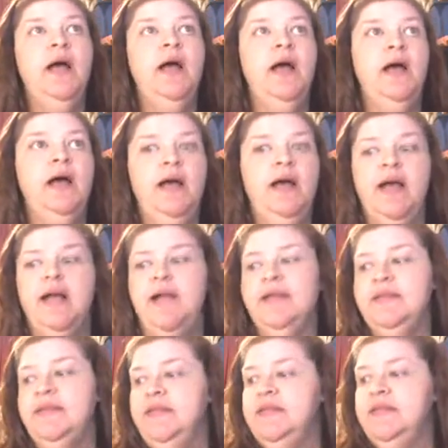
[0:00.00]
Uh, I
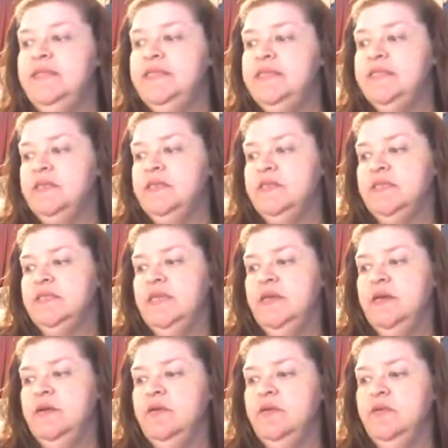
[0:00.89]
got these on
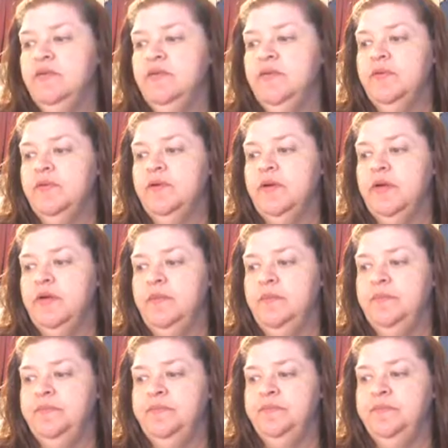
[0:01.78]
sale for...
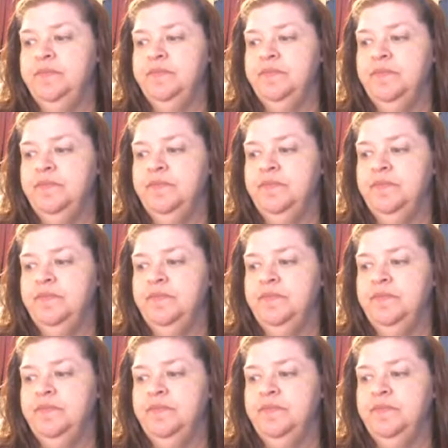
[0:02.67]
Um,